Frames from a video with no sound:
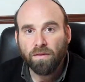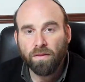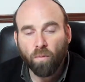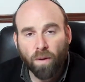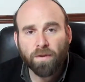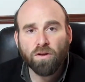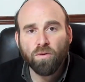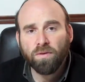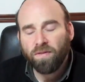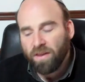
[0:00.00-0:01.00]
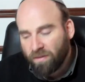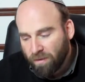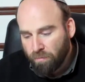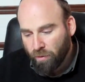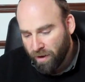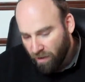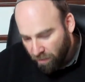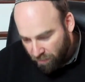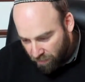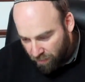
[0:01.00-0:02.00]
The women used this to
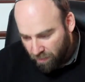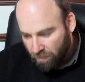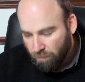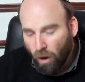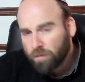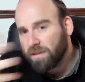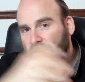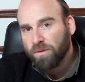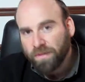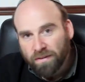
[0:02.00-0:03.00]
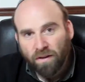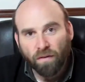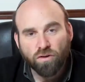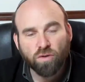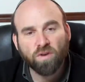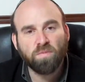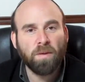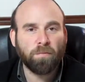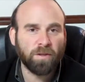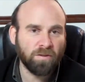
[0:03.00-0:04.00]
bring multitudes of Jewish
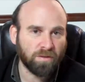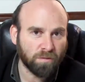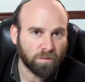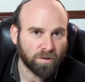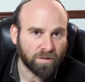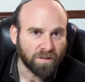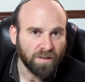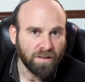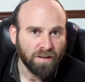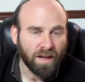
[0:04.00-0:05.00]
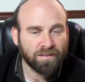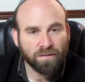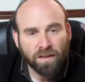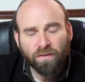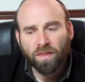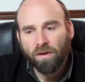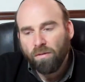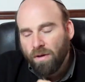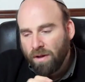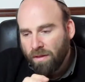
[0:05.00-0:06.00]
people into the world. And so even
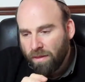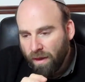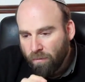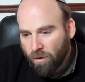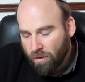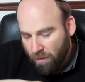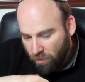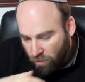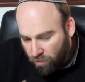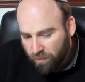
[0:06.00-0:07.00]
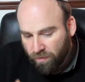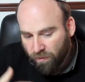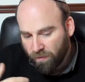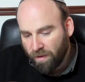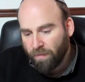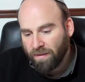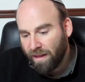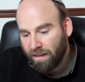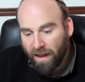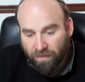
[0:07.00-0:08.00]
though they were used for something
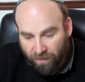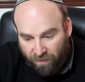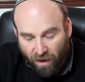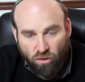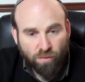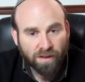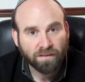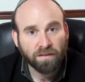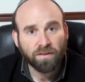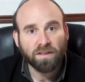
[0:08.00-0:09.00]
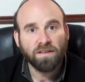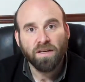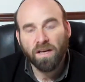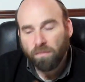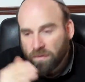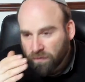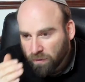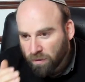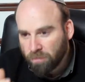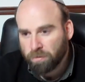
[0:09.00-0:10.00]
that led to sexual activity, it was
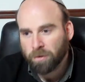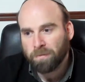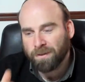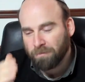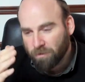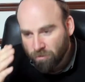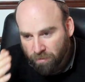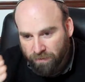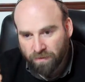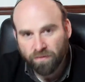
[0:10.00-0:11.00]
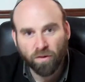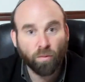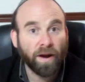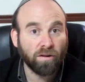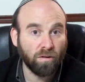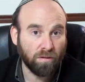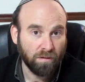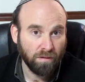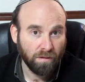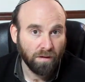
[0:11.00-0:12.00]
for a good purpose. It was driven for the right goal.
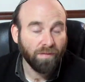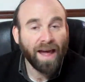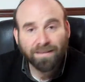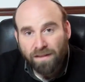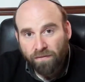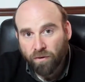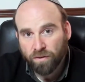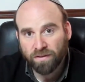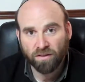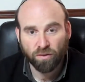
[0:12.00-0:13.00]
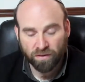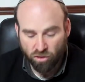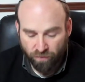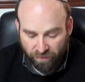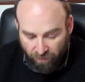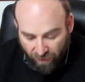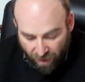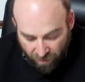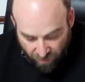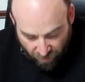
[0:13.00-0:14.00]
That's the first usage of tzava.